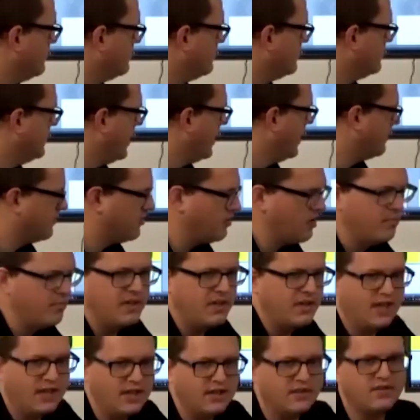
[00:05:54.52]
Yeah, so let me
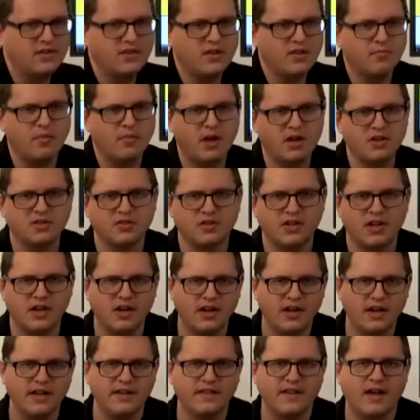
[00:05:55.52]
get into the
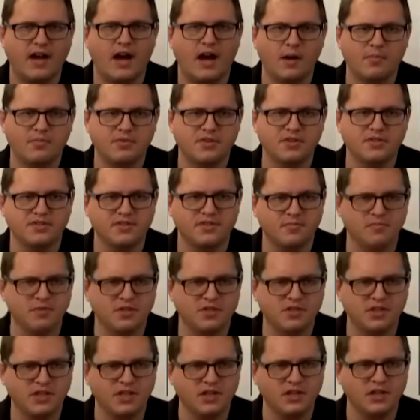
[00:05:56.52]
modularity and the options of the
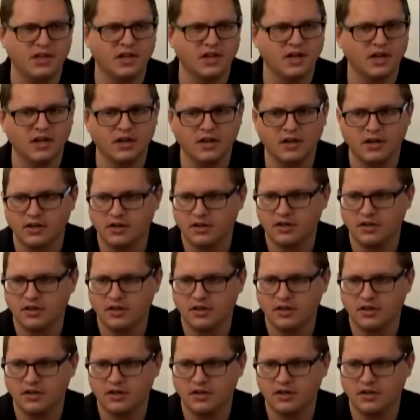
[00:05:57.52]
machine here.